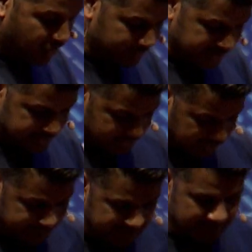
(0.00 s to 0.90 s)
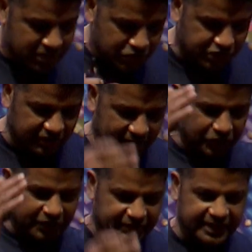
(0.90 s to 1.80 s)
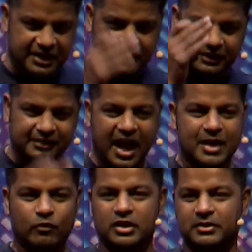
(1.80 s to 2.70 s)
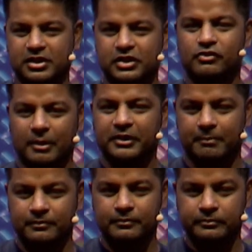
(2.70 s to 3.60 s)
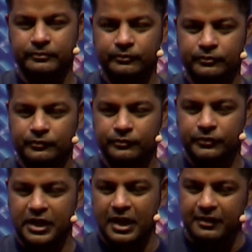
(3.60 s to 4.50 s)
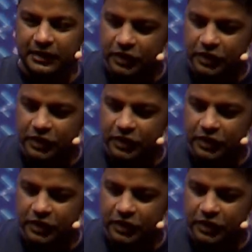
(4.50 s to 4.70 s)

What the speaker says: I'm gonna disrupt them, shit, I know the date and the time when I'm gonna disrupt them. And then